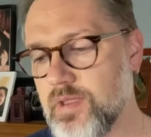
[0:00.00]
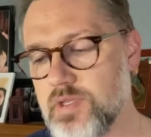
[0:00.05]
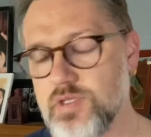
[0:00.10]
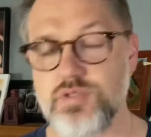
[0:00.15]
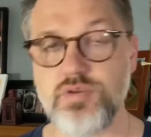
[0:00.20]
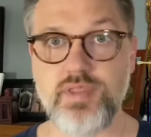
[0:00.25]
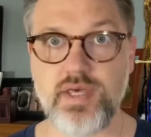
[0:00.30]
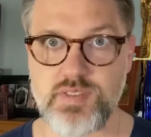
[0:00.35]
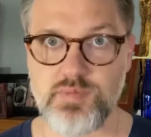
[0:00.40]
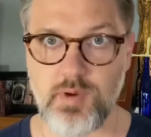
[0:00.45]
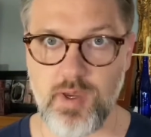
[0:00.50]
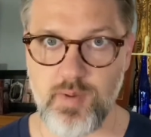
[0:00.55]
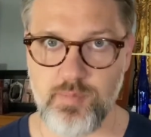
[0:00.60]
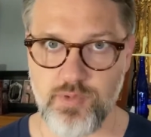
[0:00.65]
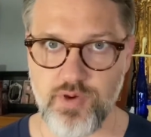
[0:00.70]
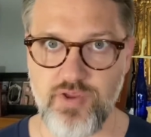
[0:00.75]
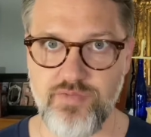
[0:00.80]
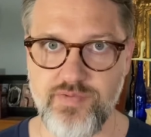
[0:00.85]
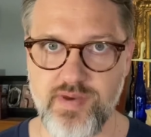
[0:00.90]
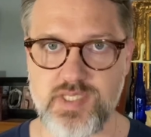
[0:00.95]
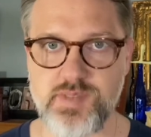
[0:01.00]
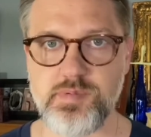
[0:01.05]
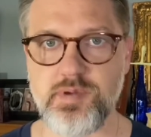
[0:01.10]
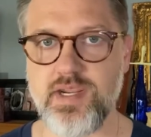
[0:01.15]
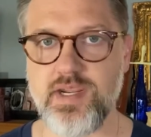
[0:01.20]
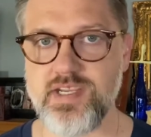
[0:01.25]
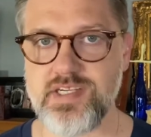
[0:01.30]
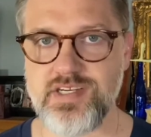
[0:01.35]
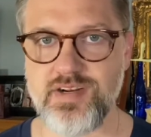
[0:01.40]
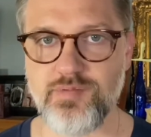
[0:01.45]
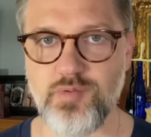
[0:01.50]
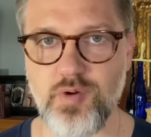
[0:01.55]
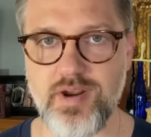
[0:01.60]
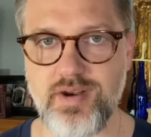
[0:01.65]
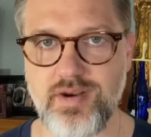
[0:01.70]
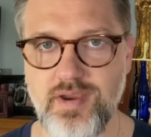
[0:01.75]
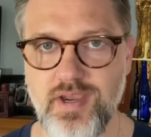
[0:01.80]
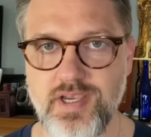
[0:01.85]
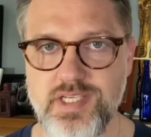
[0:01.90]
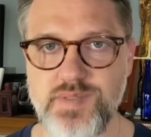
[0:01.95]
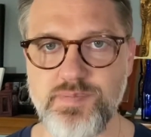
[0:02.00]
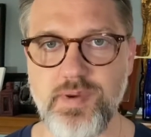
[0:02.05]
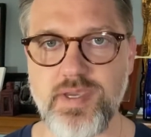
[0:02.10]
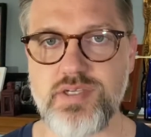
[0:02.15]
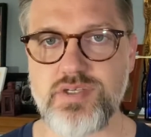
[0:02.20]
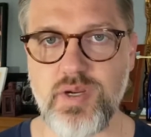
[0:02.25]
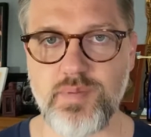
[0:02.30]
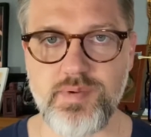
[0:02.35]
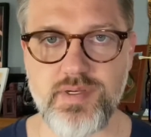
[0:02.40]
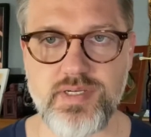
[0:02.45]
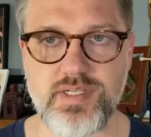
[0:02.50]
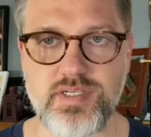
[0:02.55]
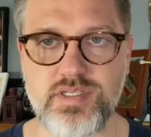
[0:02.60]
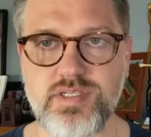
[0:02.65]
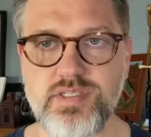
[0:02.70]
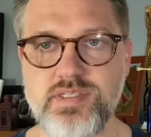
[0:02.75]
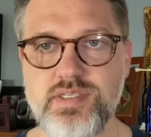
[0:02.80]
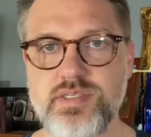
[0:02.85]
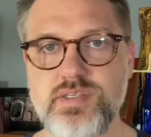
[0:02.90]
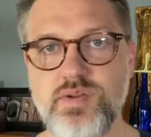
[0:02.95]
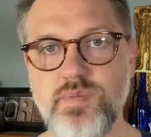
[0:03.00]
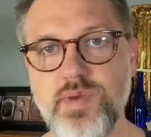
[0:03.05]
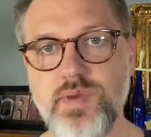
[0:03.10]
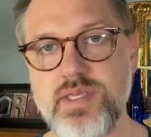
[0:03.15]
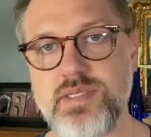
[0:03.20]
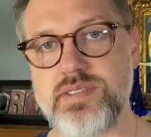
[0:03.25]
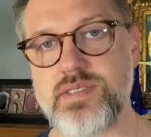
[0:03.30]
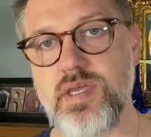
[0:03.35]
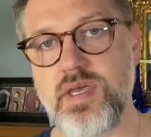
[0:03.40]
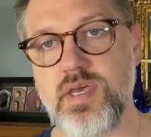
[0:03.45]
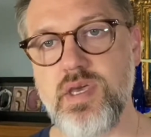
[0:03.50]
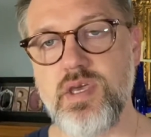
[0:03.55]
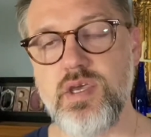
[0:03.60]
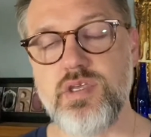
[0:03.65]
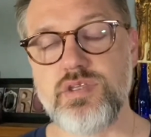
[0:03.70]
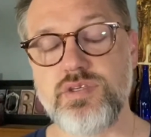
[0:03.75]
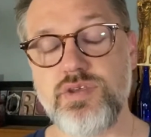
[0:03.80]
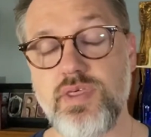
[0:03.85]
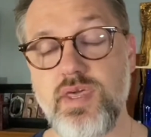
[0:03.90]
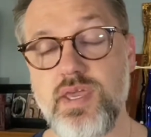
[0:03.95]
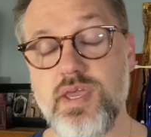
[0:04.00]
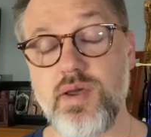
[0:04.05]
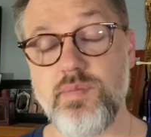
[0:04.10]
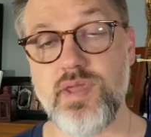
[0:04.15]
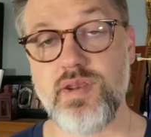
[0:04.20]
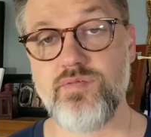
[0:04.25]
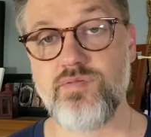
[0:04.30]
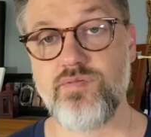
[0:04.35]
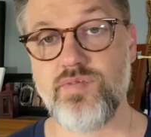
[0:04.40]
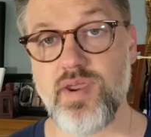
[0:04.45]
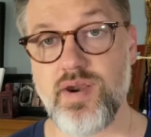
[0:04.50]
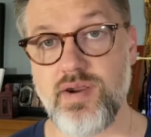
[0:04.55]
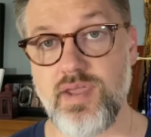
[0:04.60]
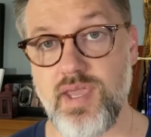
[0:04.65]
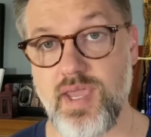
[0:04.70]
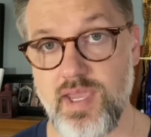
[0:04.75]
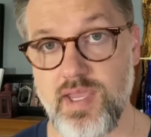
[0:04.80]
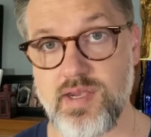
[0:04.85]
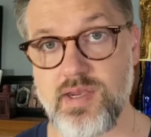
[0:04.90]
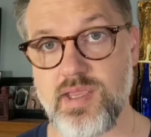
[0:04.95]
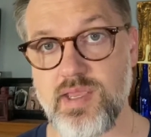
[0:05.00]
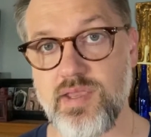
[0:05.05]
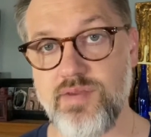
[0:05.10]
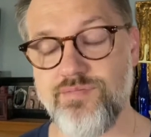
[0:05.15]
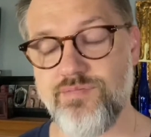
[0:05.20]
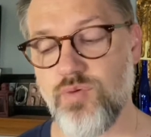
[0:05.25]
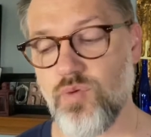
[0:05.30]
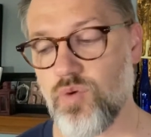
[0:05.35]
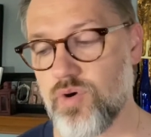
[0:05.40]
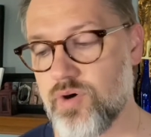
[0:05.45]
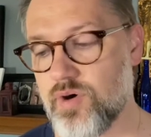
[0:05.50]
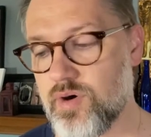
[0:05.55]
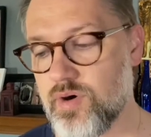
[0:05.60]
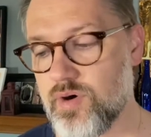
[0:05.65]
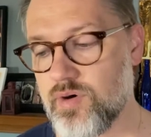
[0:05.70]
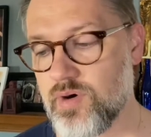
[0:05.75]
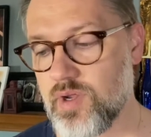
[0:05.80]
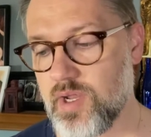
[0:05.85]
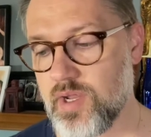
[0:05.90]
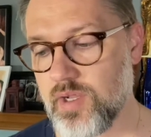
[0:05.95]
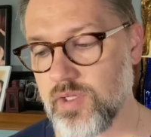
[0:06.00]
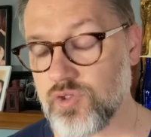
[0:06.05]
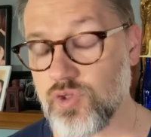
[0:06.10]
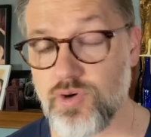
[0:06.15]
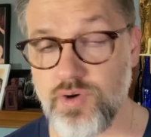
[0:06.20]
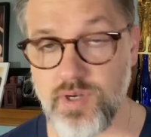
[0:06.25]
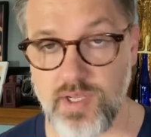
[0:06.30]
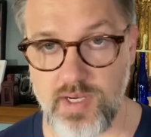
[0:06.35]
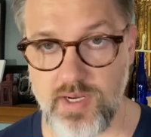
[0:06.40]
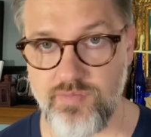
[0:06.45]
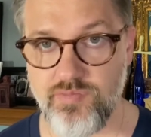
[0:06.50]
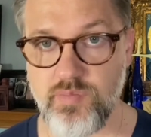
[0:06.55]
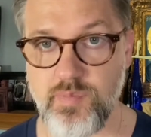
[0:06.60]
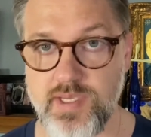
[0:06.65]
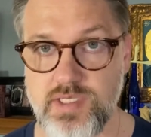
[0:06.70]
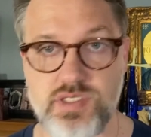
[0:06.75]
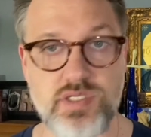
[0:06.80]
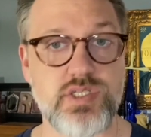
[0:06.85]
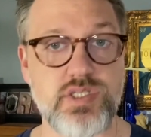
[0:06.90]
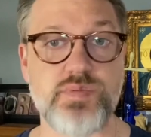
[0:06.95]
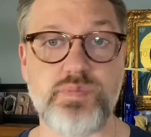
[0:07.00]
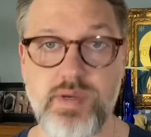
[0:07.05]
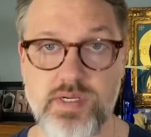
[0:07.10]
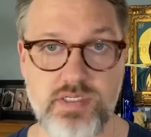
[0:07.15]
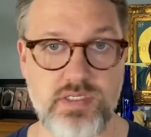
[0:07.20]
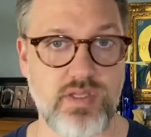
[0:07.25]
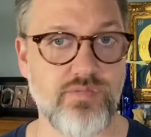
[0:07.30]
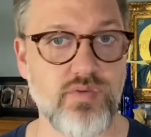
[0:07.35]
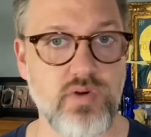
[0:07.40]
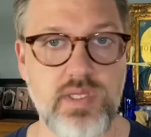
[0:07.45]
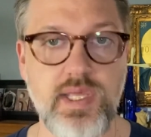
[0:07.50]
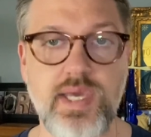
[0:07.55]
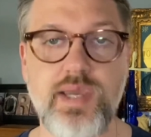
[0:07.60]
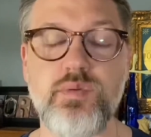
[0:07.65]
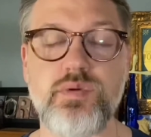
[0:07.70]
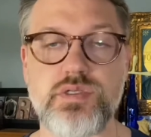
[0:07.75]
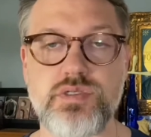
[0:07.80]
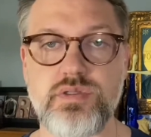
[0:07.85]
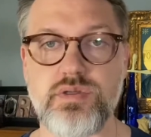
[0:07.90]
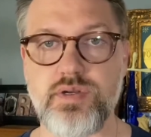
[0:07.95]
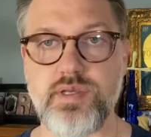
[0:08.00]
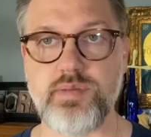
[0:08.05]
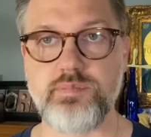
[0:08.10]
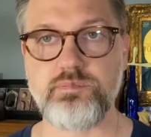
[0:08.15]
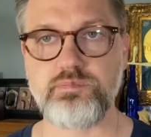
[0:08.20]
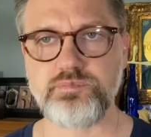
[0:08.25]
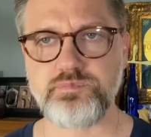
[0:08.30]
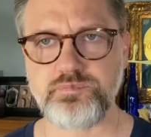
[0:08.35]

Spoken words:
So that's my brief explanation of what a spaced repetition system is. So they come in very handy for learning information, especially for language learning.